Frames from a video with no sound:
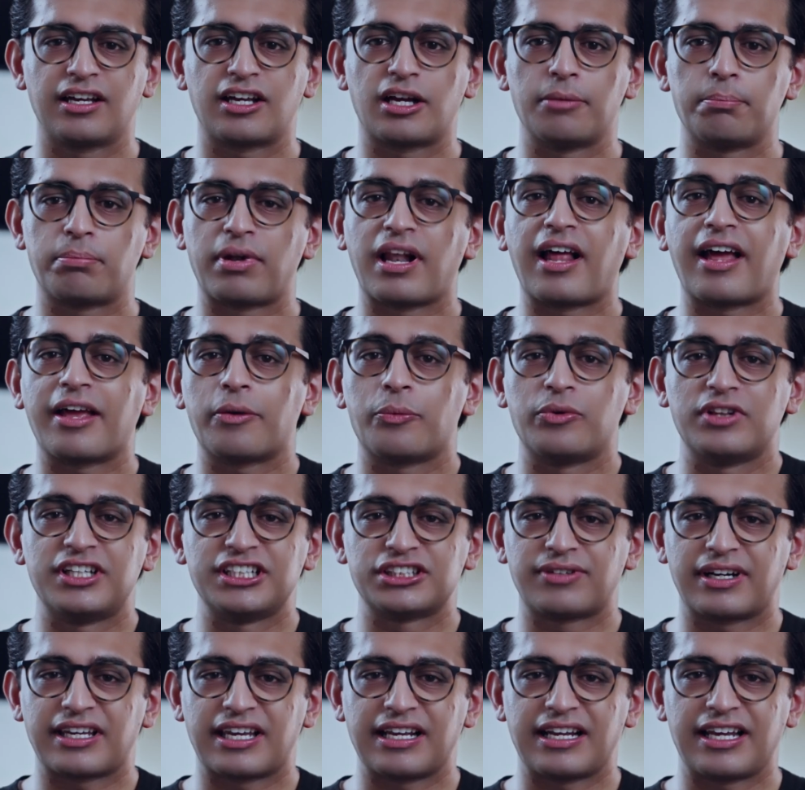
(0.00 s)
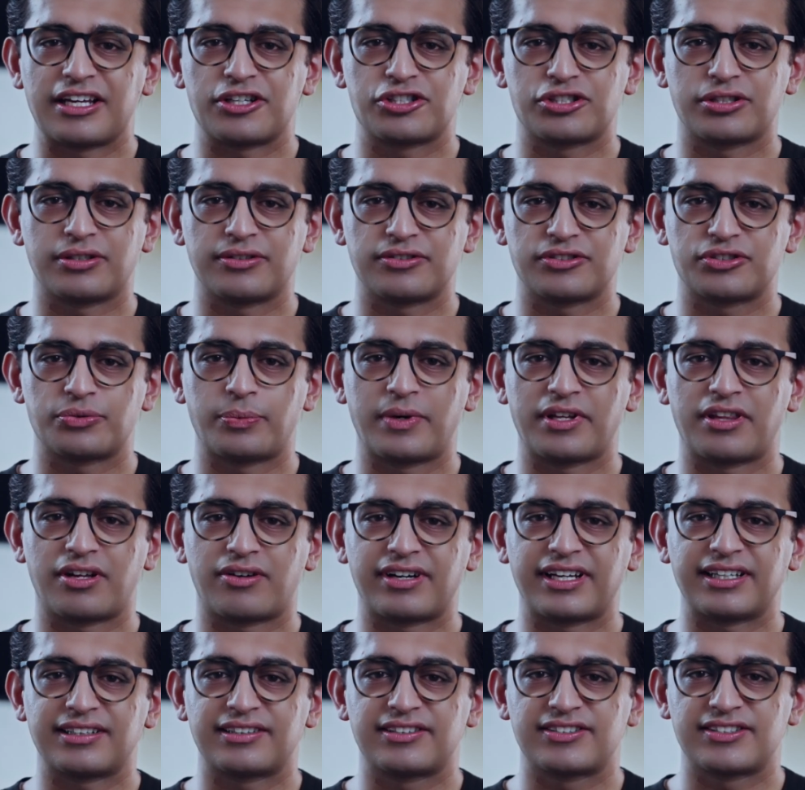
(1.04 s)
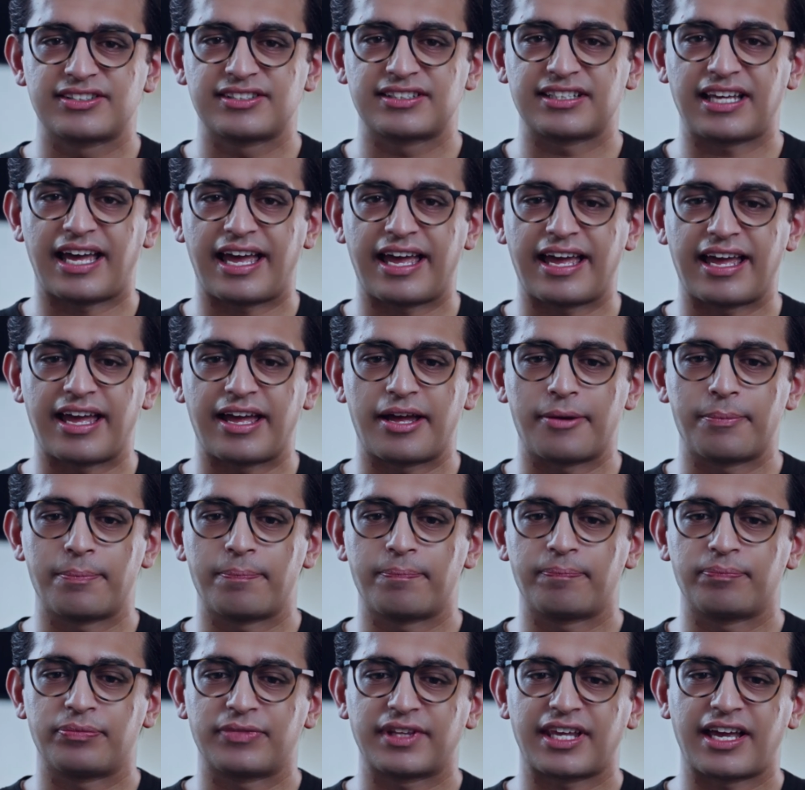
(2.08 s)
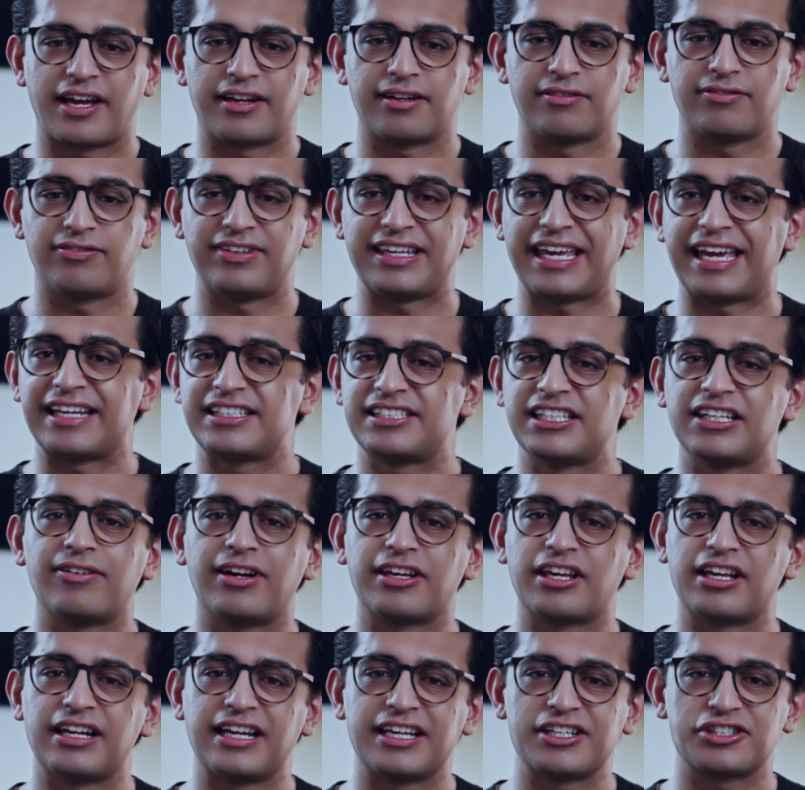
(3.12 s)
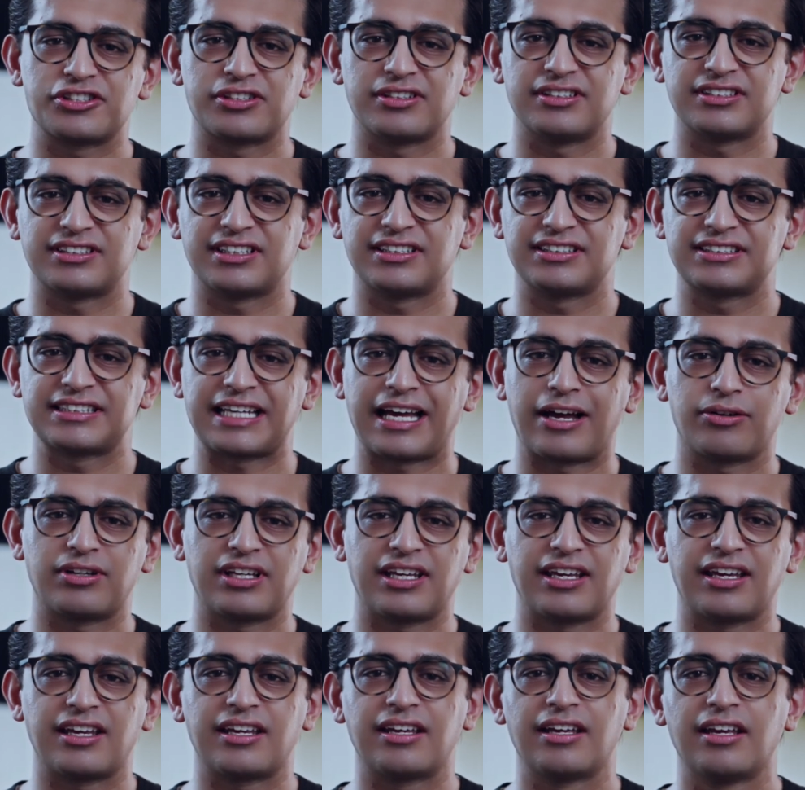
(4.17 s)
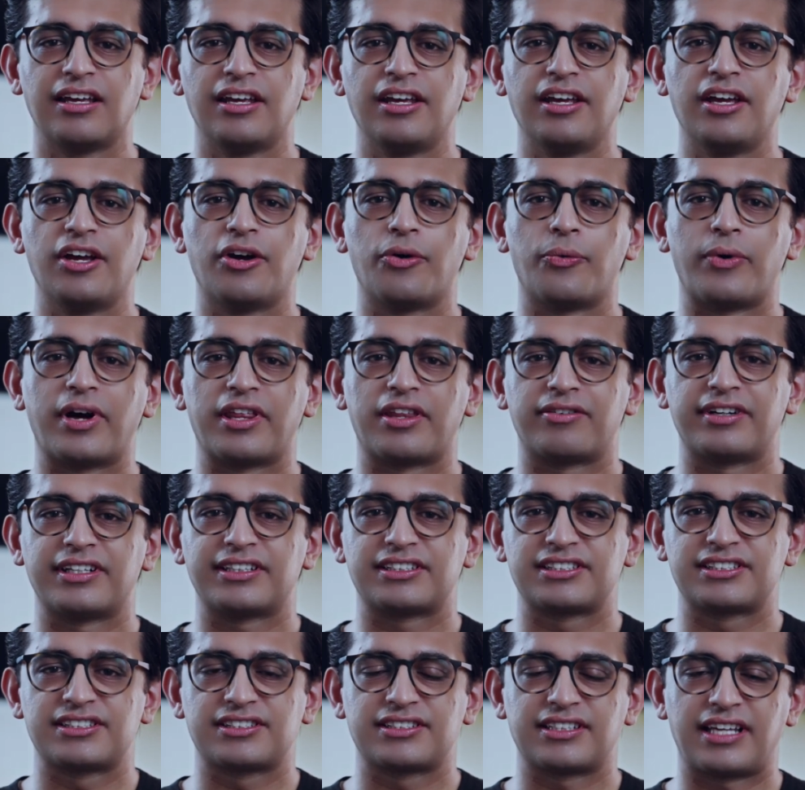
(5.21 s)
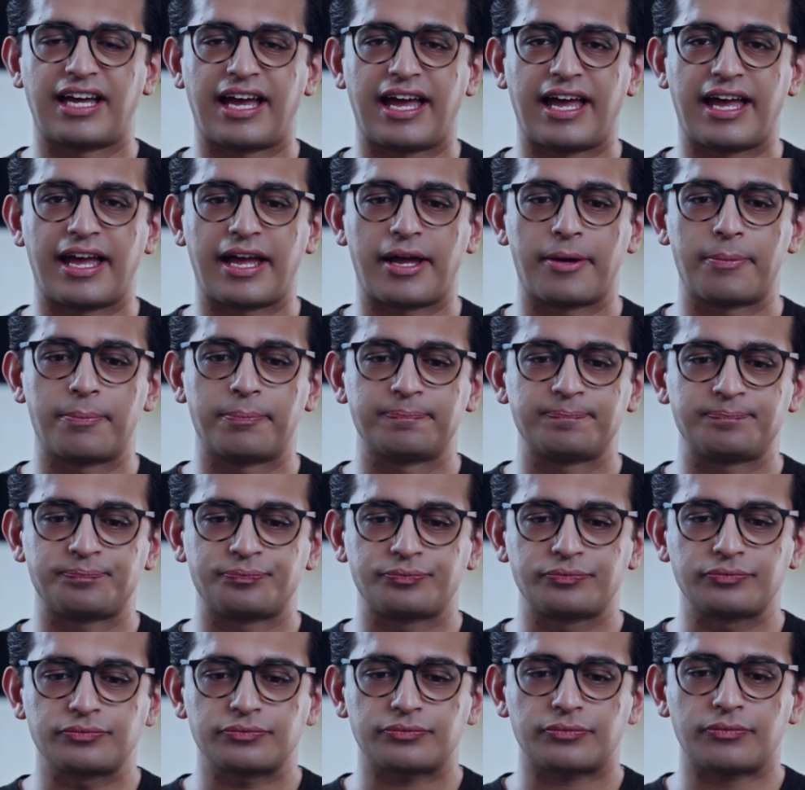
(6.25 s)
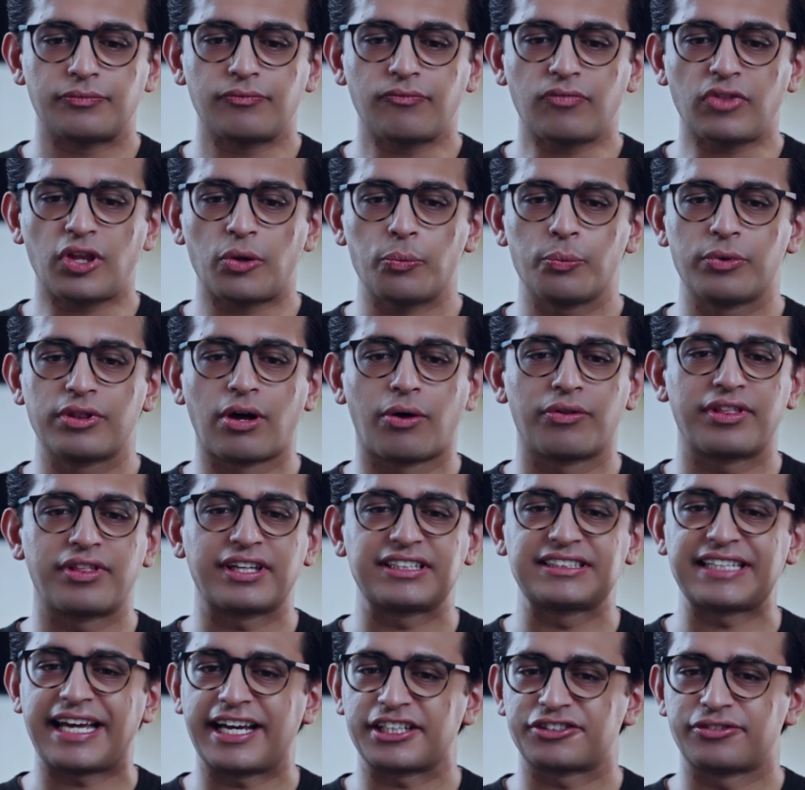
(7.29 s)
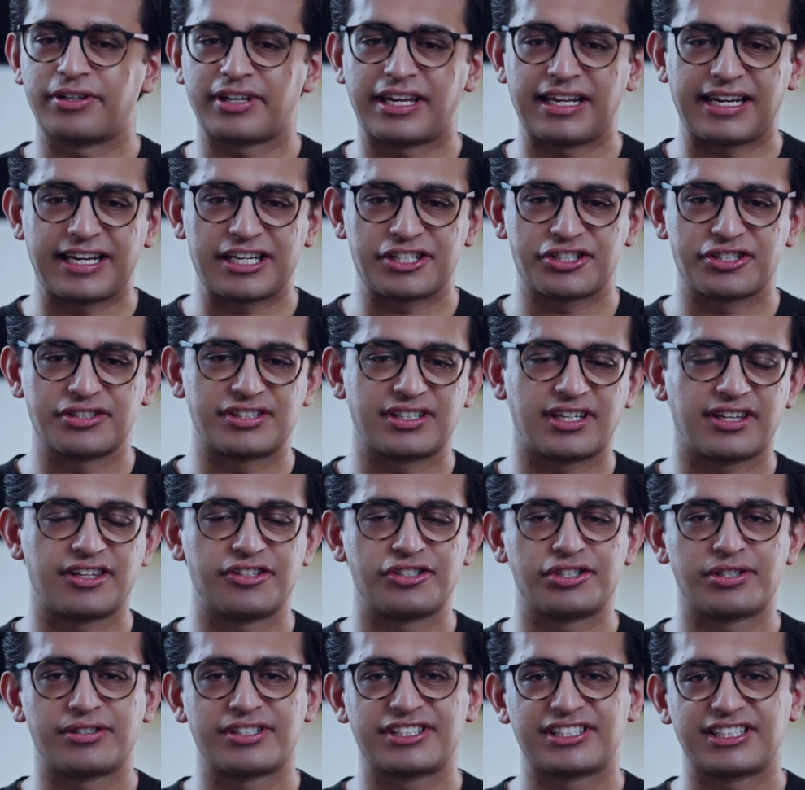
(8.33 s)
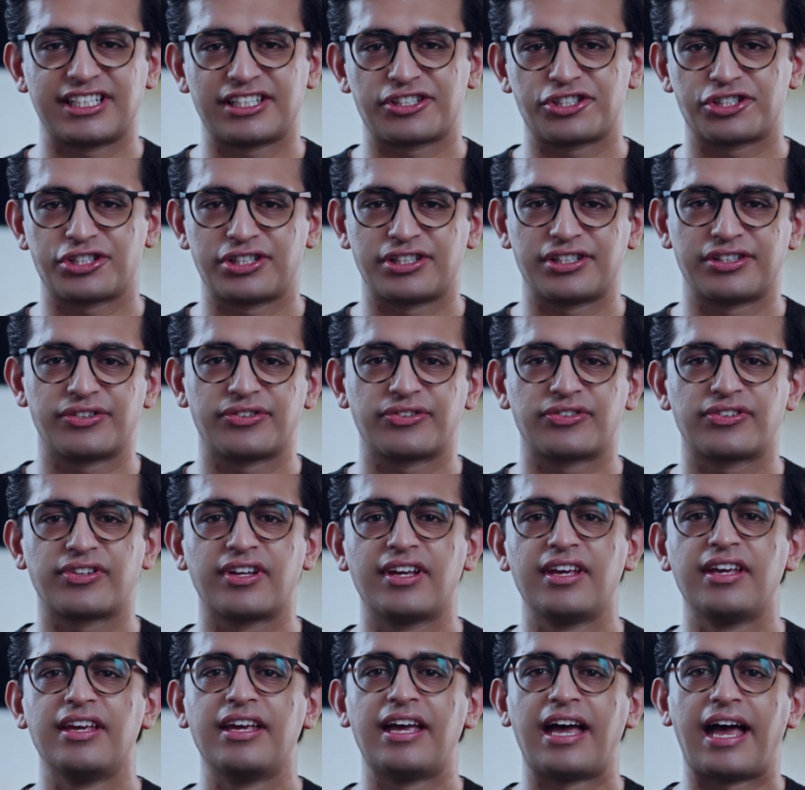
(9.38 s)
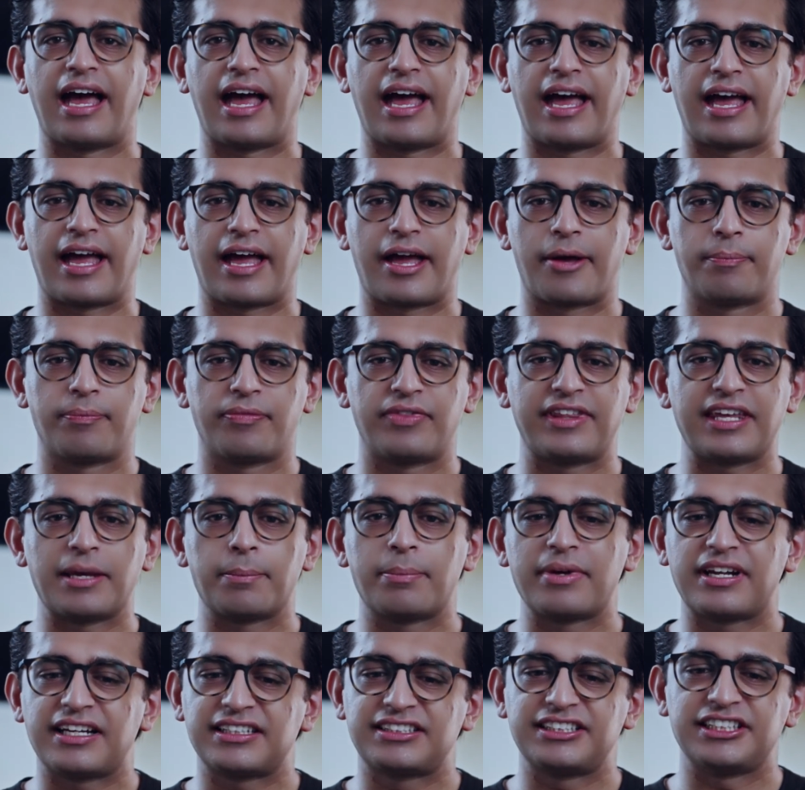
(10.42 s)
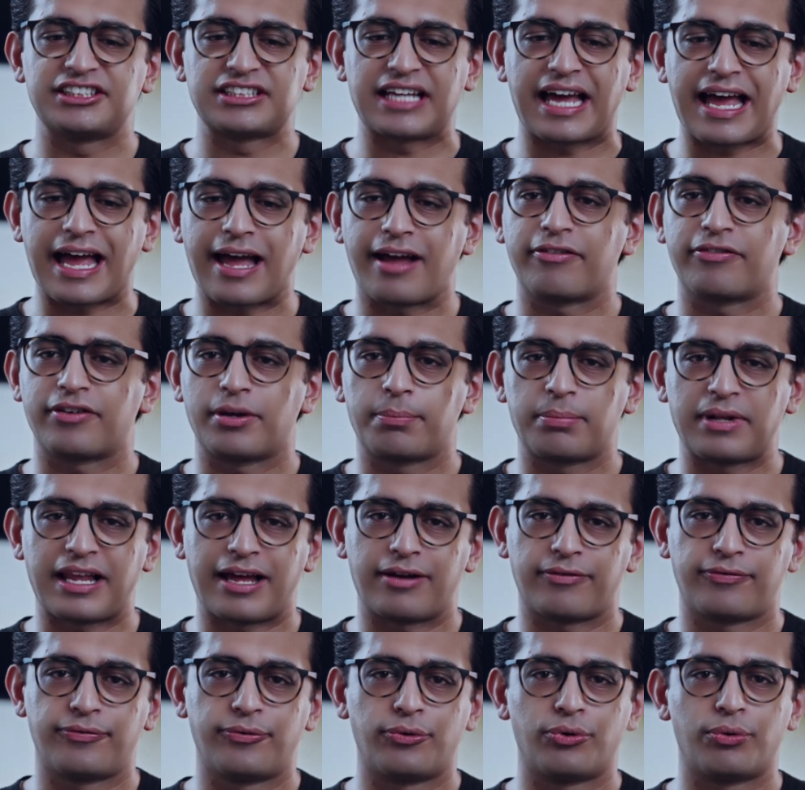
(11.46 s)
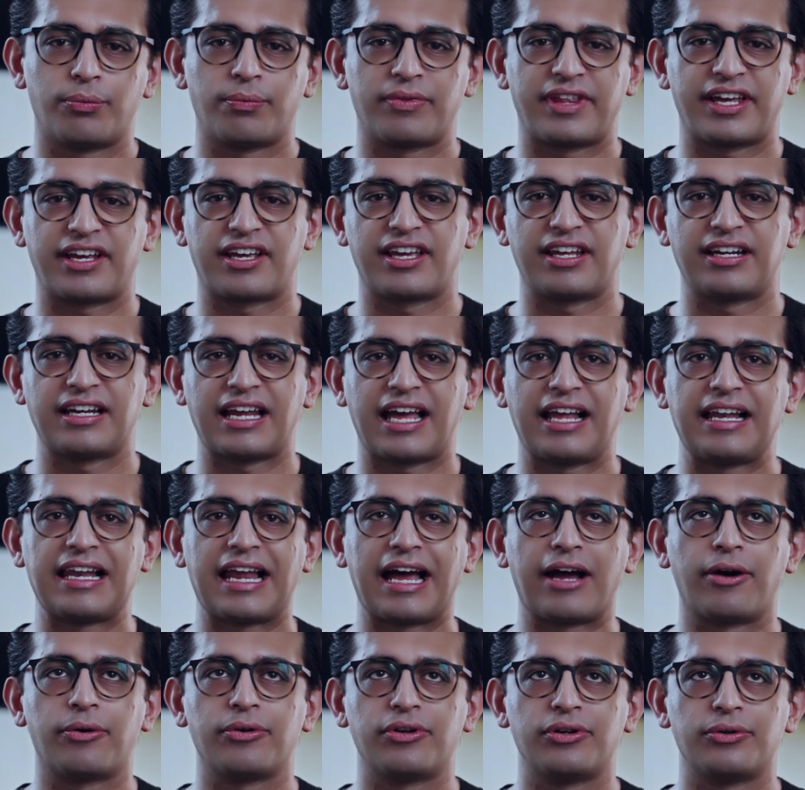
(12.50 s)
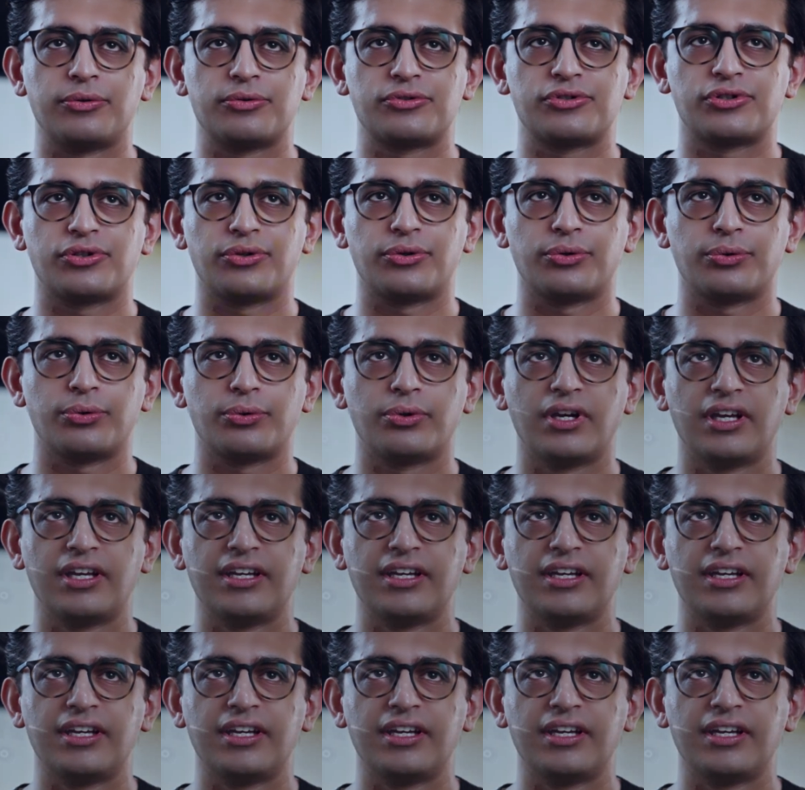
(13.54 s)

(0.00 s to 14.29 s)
comply with these regulations, whether it's kind of VAT regulations in Saudi, whether it's withholding tax regulations in other jurisdictions, the ability to have a platform that can allow you to